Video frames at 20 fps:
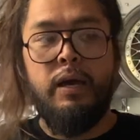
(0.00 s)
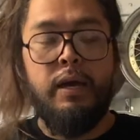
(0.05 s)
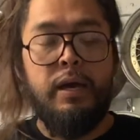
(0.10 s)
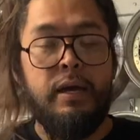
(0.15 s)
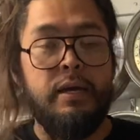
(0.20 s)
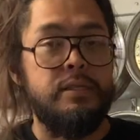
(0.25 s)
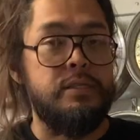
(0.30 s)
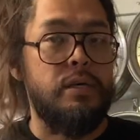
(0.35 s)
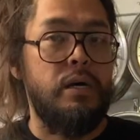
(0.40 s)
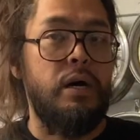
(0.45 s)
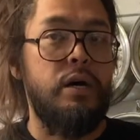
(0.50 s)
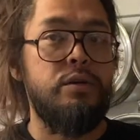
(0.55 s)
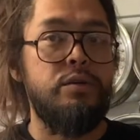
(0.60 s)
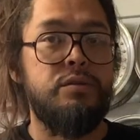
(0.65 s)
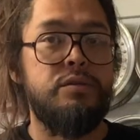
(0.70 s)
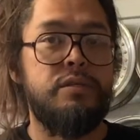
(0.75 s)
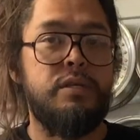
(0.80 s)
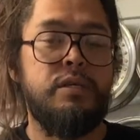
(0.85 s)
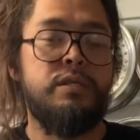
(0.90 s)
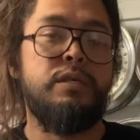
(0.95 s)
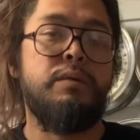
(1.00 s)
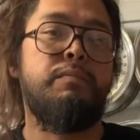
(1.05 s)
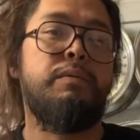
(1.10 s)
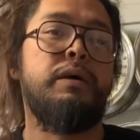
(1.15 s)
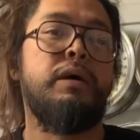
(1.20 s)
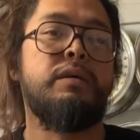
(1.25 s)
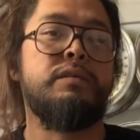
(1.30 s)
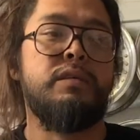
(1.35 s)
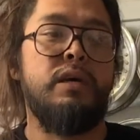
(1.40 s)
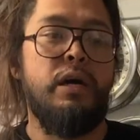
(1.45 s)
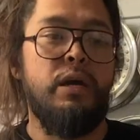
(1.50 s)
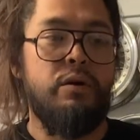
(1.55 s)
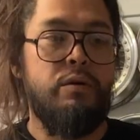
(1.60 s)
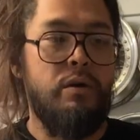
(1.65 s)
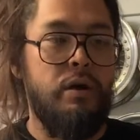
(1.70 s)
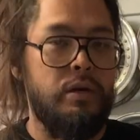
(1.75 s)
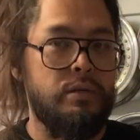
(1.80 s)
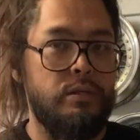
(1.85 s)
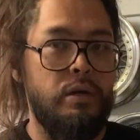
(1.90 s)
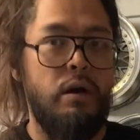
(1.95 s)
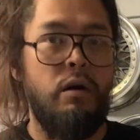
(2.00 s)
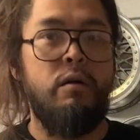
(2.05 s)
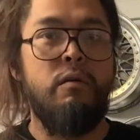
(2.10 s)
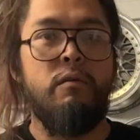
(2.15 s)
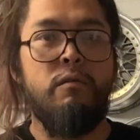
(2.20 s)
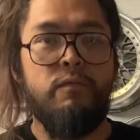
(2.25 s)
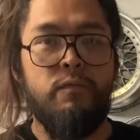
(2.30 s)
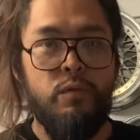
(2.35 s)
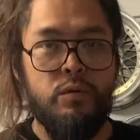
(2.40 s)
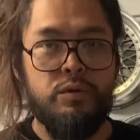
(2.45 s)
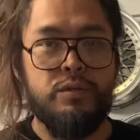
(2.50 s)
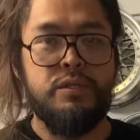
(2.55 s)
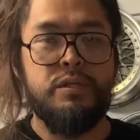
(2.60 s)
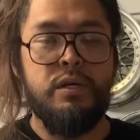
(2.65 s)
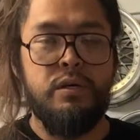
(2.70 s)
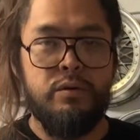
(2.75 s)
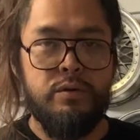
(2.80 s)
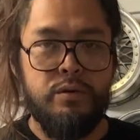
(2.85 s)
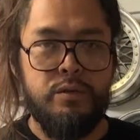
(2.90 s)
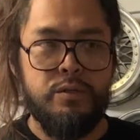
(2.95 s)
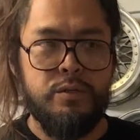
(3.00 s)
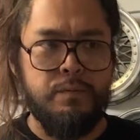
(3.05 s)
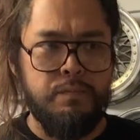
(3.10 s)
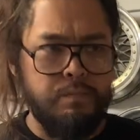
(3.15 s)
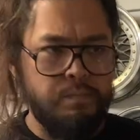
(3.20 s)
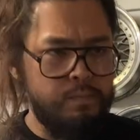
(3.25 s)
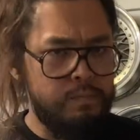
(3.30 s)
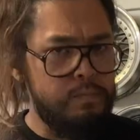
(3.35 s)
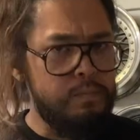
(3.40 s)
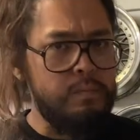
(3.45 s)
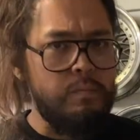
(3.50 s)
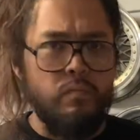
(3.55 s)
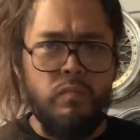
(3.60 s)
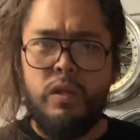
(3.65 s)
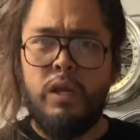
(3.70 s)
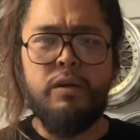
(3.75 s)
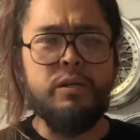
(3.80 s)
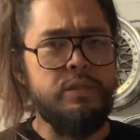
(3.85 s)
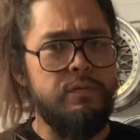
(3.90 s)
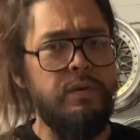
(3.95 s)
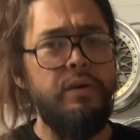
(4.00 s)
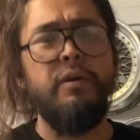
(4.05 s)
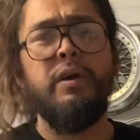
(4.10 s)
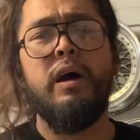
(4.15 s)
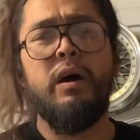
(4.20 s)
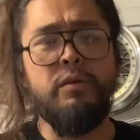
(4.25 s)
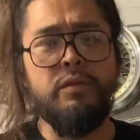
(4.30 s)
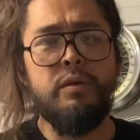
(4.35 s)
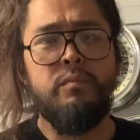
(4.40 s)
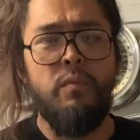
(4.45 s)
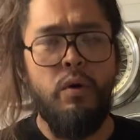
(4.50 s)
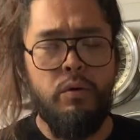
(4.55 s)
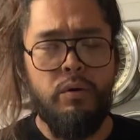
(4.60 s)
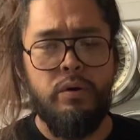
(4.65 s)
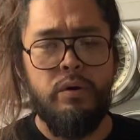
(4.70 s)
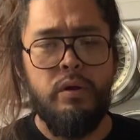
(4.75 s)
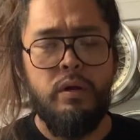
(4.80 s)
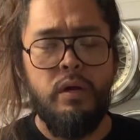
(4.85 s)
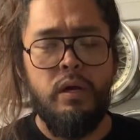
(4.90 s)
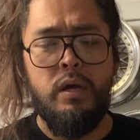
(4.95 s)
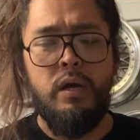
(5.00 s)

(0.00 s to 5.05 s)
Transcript: And it's 160 psi across all 4 cylinders. It's a very healthy motor.